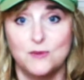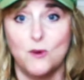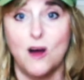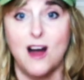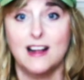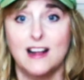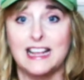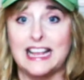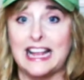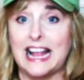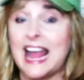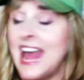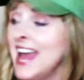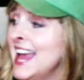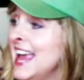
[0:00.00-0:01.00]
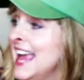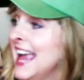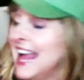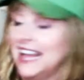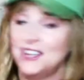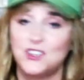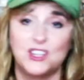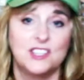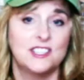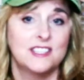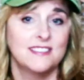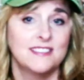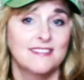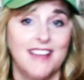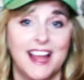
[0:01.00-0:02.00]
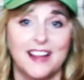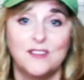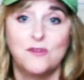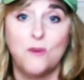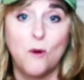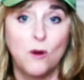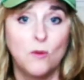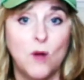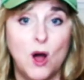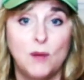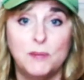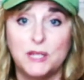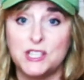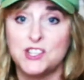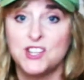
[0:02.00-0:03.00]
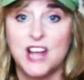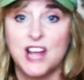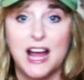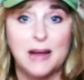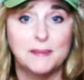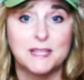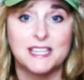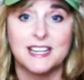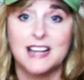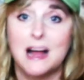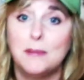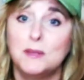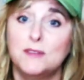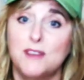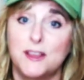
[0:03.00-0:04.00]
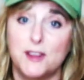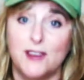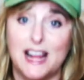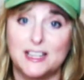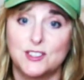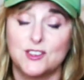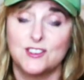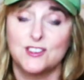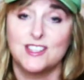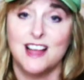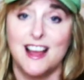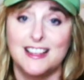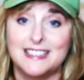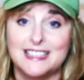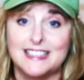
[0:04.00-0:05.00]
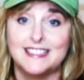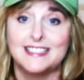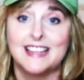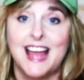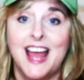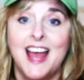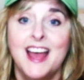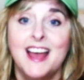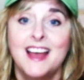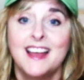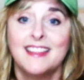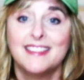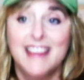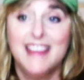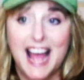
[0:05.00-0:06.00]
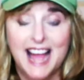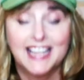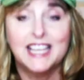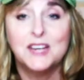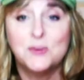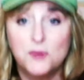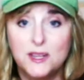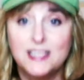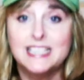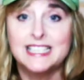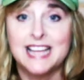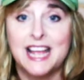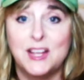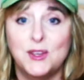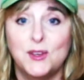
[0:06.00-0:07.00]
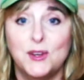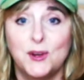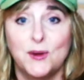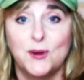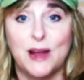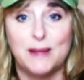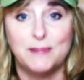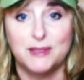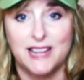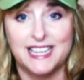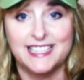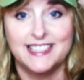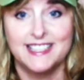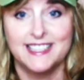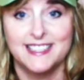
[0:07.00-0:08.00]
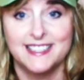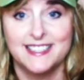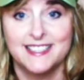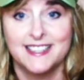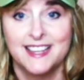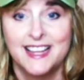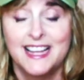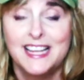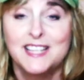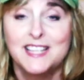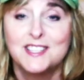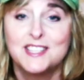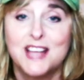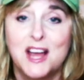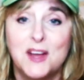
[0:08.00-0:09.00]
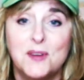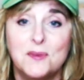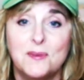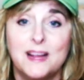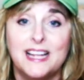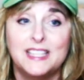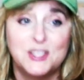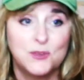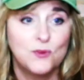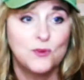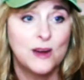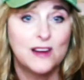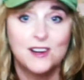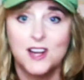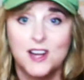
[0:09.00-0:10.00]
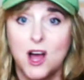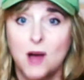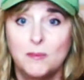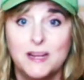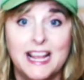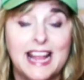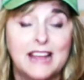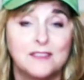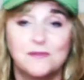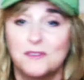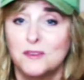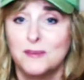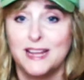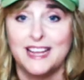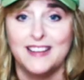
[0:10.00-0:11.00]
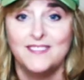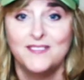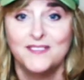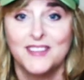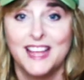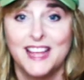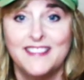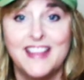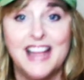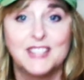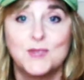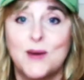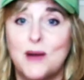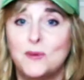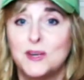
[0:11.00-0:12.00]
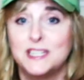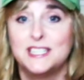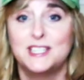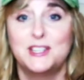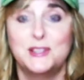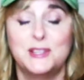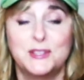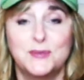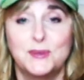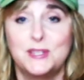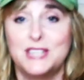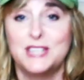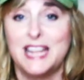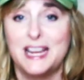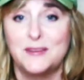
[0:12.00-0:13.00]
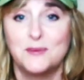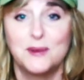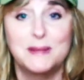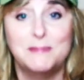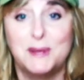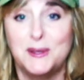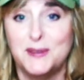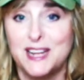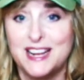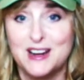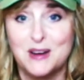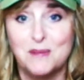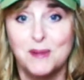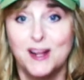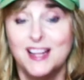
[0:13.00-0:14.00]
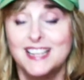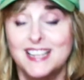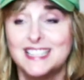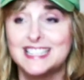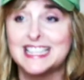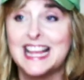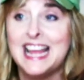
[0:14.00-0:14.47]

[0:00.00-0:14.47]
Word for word: walking and just like four wall push ups and a couple of other exercises, that can really take you to great places. So it's where it all began for me. And that's why I wanted to do this routine reboot here because